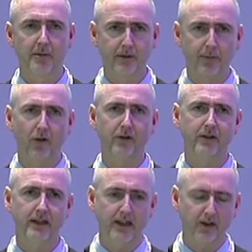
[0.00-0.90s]
But the important
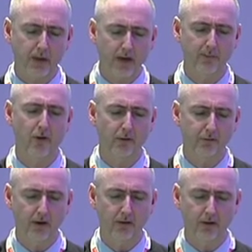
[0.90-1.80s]
thing is we have a
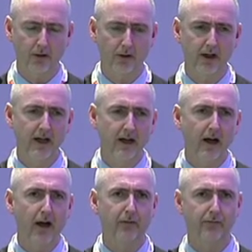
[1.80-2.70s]
portfolio
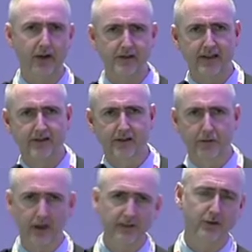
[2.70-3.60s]
of projects that
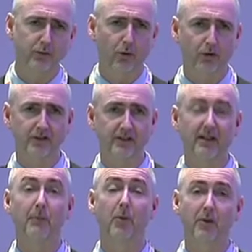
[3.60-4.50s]
drives us towards it,
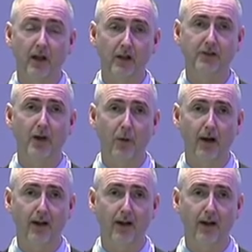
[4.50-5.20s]
but we also